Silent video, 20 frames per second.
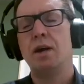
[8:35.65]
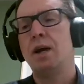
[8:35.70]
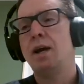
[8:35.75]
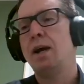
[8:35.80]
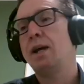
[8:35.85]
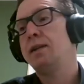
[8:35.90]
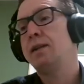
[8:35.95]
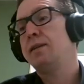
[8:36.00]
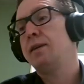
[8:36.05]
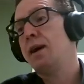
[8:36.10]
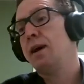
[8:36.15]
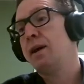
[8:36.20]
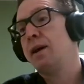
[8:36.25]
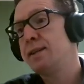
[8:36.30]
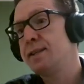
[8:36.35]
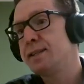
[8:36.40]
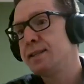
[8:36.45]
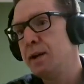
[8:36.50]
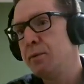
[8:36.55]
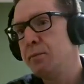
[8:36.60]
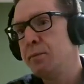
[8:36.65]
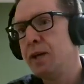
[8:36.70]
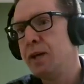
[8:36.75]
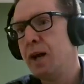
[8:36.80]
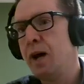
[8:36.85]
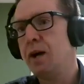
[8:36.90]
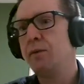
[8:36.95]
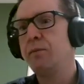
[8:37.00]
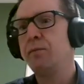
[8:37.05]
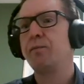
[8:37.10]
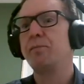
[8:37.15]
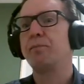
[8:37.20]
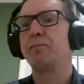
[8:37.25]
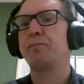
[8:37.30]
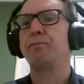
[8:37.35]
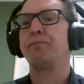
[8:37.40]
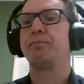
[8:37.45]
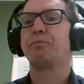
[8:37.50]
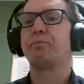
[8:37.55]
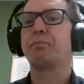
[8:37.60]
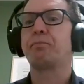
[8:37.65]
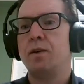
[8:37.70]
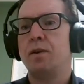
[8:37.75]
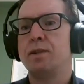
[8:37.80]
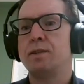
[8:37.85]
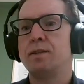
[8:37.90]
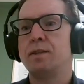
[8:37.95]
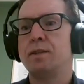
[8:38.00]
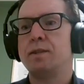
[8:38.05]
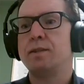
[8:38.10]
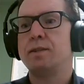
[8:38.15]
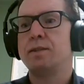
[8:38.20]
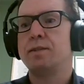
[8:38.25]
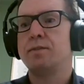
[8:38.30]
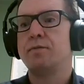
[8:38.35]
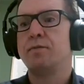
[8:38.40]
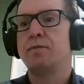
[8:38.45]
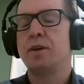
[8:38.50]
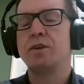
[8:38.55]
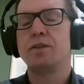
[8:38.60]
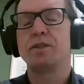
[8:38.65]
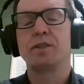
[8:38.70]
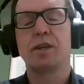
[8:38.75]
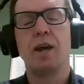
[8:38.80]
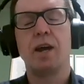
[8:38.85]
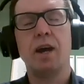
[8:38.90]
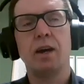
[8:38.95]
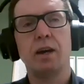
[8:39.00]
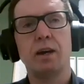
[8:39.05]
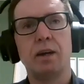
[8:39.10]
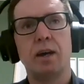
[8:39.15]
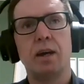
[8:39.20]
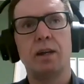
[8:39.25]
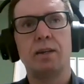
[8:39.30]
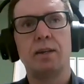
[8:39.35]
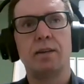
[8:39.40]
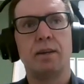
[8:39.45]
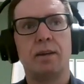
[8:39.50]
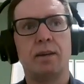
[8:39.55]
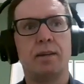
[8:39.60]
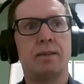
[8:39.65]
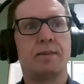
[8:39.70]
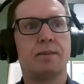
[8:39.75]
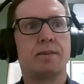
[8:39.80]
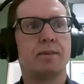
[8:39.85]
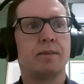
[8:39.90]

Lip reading: and at the same time, it's very scary, and